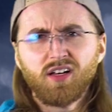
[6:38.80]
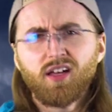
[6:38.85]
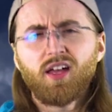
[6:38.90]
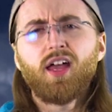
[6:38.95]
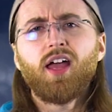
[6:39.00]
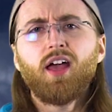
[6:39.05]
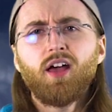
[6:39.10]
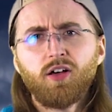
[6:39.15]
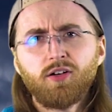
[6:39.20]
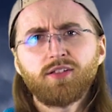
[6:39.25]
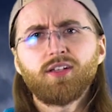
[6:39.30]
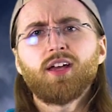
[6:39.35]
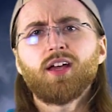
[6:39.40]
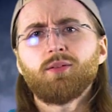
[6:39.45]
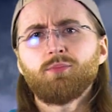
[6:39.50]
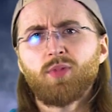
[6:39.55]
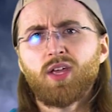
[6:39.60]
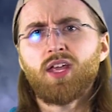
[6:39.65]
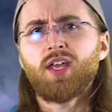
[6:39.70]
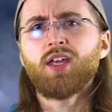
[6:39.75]
Hell yeah,
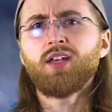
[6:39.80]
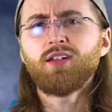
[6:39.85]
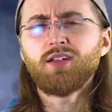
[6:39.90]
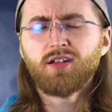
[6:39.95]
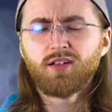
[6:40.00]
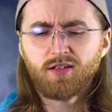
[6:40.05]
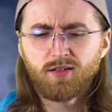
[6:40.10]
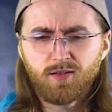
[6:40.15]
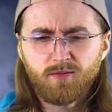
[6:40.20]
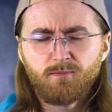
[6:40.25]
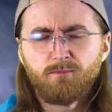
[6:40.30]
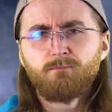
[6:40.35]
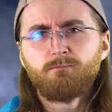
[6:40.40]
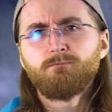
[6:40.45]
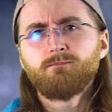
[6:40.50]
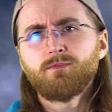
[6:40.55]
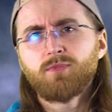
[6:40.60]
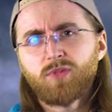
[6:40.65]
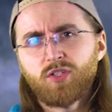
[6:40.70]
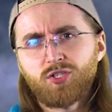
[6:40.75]
man.
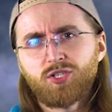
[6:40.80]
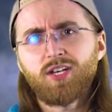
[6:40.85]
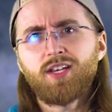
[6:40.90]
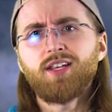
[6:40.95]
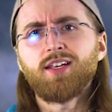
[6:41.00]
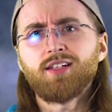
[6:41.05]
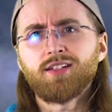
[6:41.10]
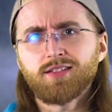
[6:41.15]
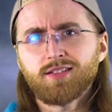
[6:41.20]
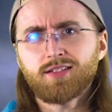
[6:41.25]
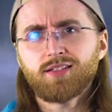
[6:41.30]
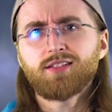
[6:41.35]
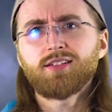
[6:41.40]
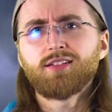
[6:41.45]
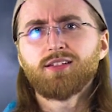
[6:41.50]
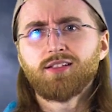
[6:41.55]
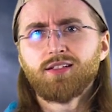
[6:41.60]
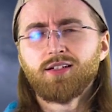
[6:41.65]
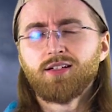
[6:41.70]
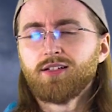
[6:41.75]
Jeans.
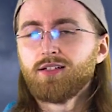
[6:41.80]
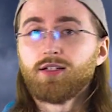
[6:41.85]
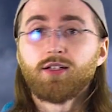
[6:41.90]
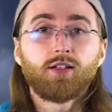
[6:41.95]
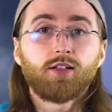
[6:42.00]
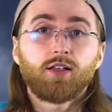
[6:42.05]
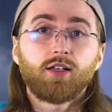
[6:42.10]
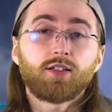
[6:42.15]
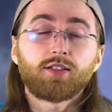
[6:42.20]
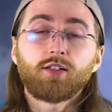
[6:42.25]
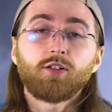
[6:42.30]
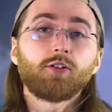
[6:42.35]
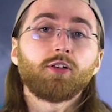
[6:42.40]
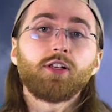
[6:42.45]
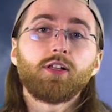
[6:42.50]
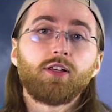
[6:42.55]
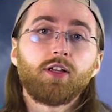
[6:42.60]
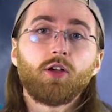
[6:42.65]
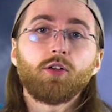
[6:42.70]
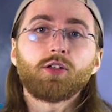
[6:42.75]
This is
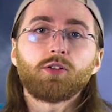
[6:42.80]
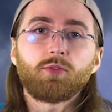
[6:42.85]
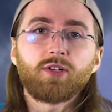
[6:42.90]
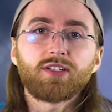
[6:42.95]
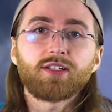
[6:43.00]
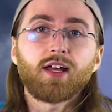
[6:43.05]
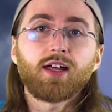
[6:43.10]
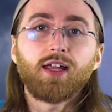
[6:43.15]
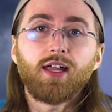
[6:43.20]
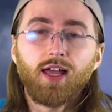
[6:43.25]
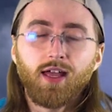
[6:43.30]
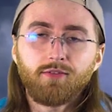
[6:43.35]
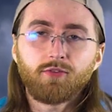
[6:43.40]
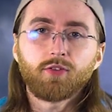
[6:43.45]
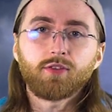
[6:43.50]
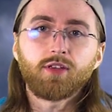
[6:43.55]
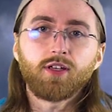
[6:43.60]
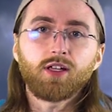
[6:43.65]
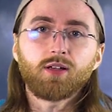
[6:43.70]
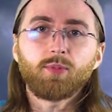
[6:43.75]
literally the only reason I ever
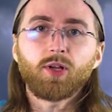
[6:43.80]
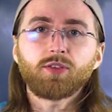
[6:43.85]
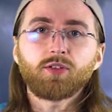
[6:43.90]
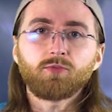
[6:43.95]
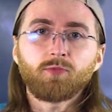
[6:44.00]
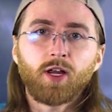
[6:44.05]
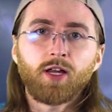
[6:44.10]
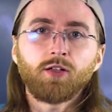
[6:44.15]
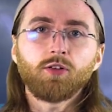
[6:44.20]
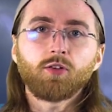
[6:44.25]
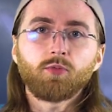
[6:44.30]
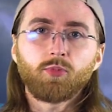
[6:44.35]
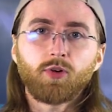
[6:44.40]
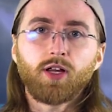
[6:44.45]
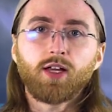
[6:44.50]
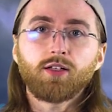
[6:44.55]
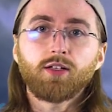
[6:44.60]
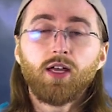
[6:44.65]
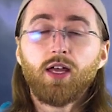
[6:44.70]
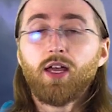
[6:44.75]
think about the Wrangler
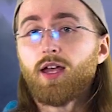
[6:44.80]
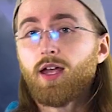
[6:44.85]
brand.